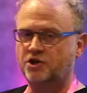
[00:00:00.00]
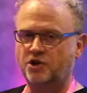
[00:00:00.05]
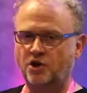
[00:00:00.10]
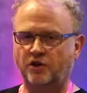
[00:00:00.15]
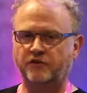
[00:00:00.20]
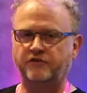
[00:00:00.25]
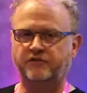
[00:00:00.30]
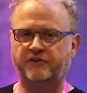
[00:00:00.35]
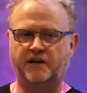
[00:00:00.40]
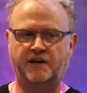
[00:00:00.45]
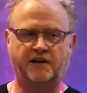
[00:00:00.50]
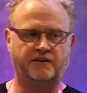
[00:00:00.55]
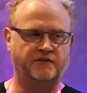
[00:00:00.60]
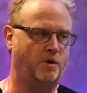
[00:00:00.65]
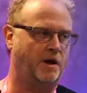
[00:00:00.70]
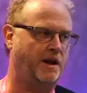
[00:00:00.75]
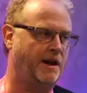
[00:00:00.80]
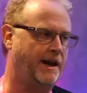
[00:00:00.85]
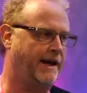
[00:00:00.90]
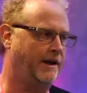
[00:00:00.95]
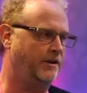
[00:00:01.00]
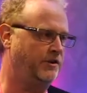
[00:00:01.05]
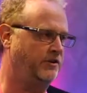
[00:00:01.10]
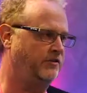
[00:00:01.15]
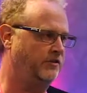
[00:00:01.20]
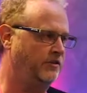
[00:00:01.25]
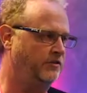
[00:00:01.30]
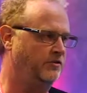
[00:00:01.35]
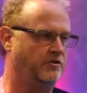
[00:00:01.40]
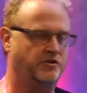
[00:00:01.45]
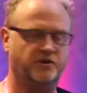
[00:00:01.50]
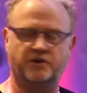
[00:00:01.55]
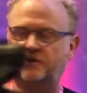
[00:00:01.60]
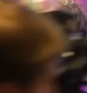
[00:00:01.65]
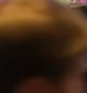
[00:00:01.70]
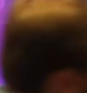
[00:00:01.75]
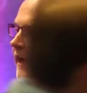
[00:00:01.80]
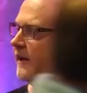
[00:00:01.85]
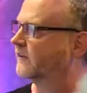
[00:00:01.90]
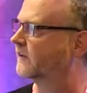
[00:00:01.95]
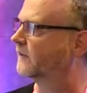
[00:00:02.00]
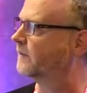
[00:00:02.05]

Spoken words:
content is what allows you to do that.